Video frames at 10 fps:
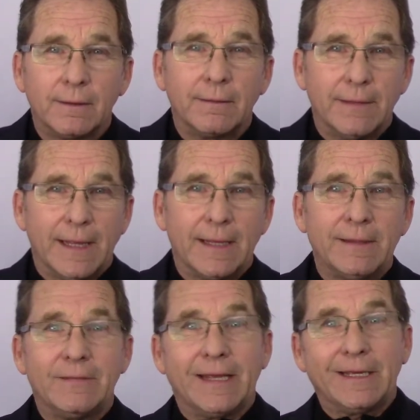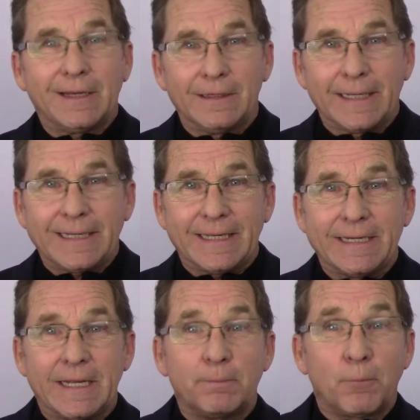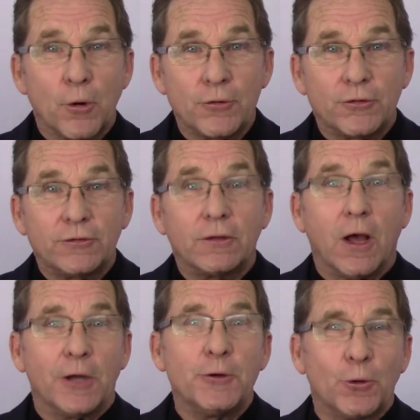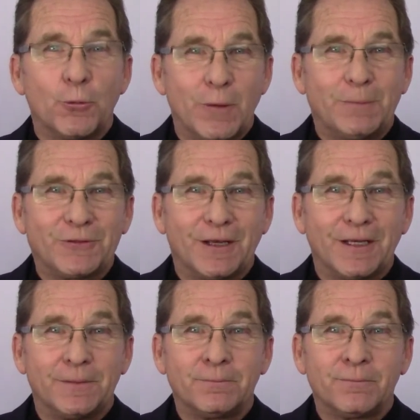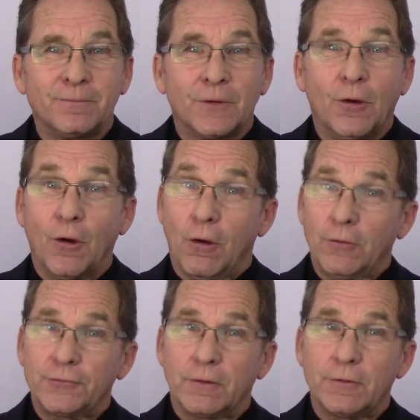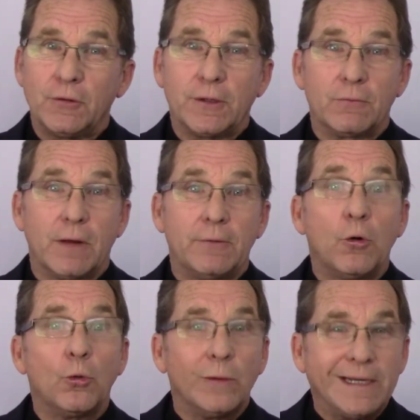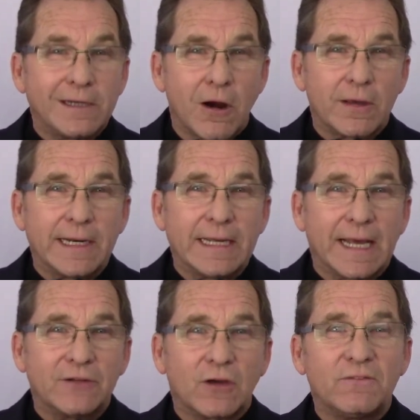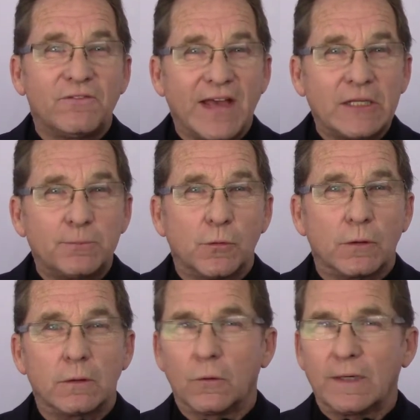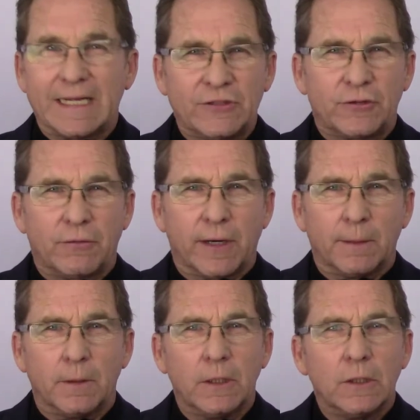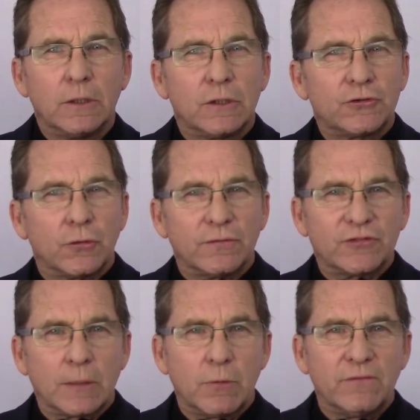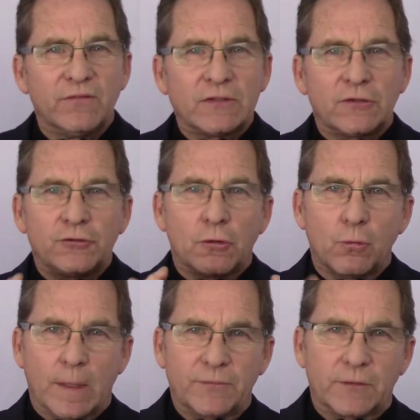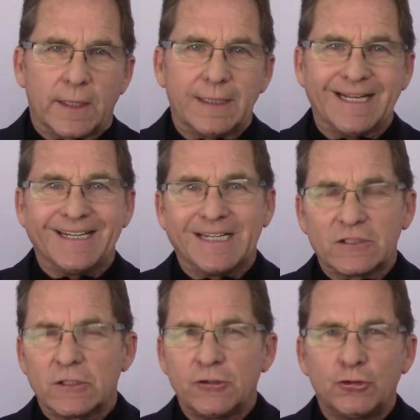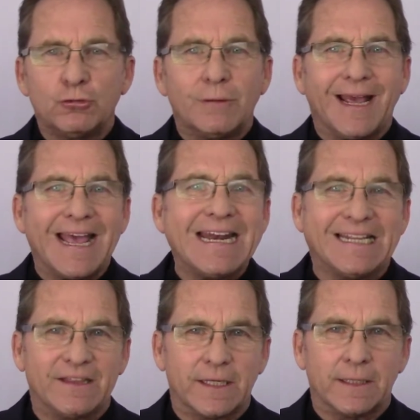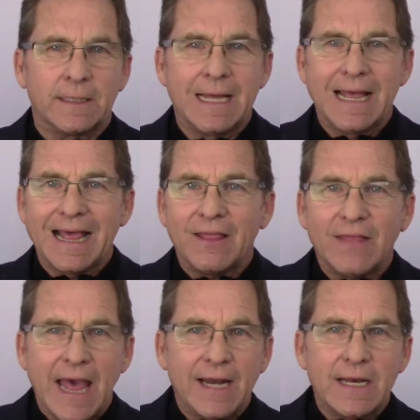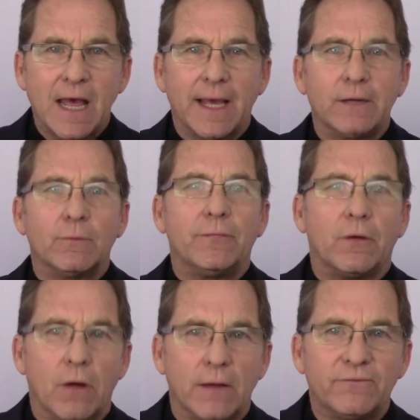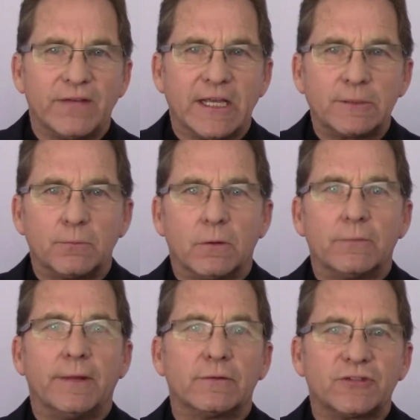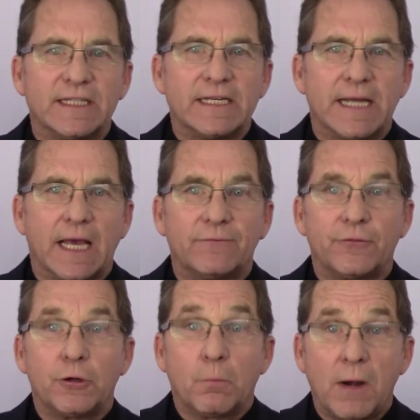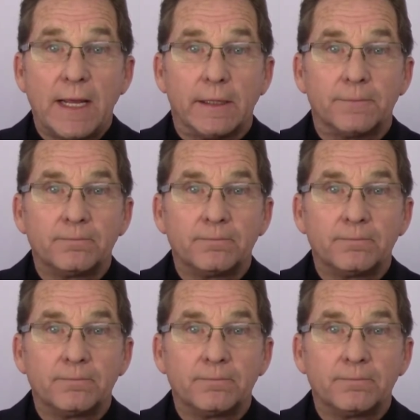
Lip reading: Then they click in and purchase on your website. Also, you can run retargeting ads on Facebook or Instagram. So if someone visits your website and doesn't do anything, that night when they're on Facebook, they'll see an ad for your brand.